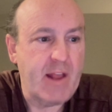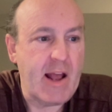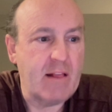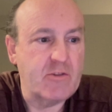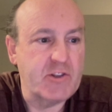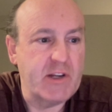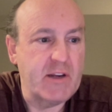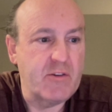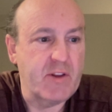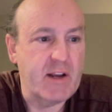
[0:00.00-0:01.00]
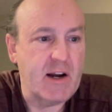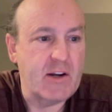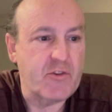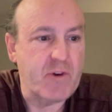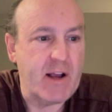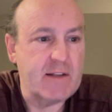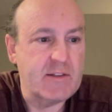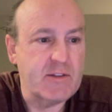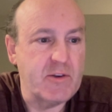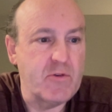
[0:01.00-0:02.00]
Allergy to the
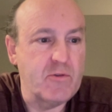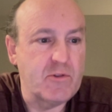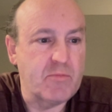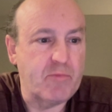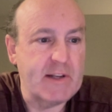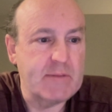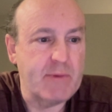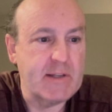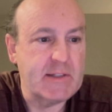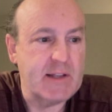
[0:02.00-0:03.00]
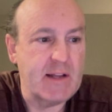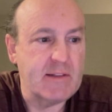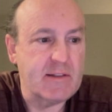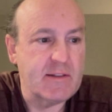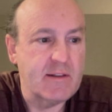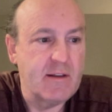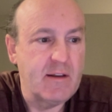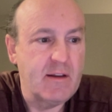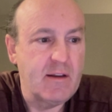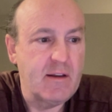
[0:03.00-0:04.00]
contrast used to place my stents.
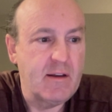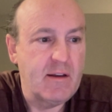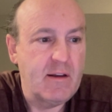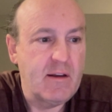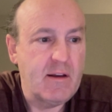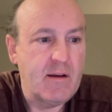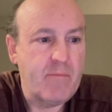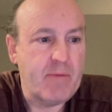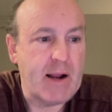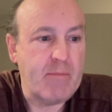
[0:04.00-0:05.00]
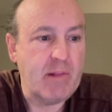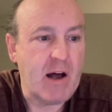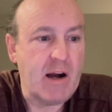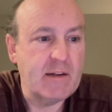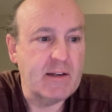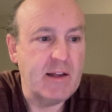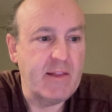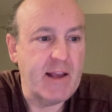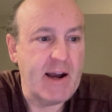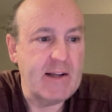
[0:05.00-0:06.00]
But I'm locked in
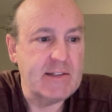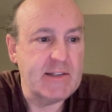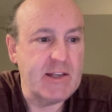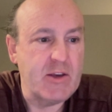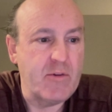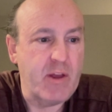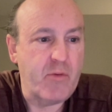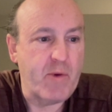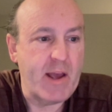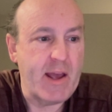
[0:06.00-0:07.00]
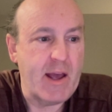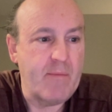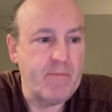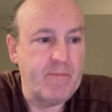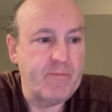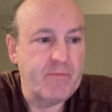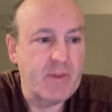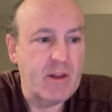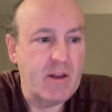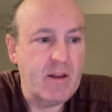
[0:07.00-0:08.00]
the ICU at 3 a.m.,
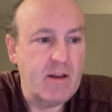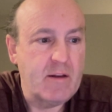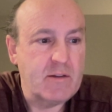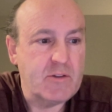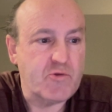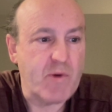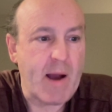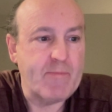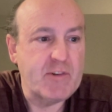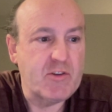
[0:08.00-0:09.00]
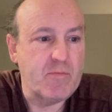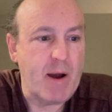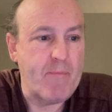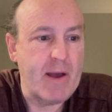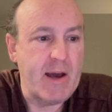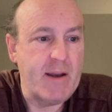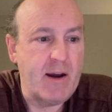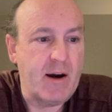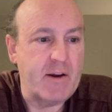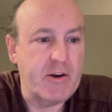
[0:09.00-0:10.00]
strapped to my bed
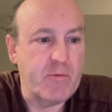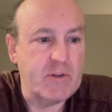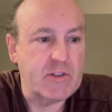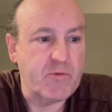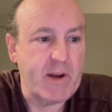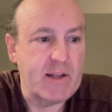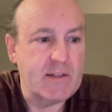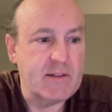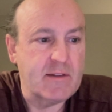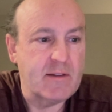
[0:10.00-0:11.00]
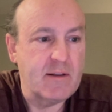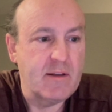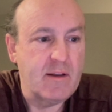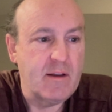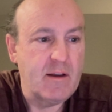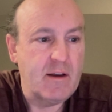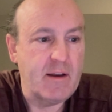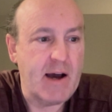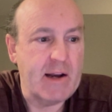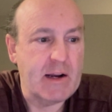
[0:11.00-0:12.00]
under restraints,
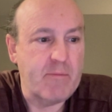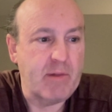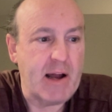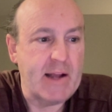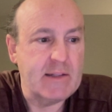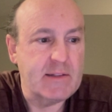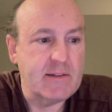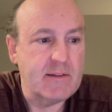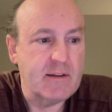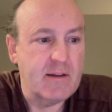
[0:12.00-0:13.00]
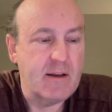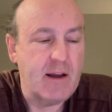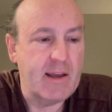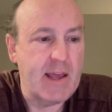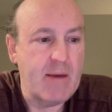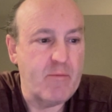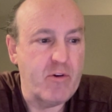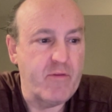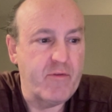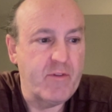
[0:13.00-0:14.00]
non compliance. I can't
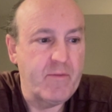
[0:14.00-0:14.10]
move.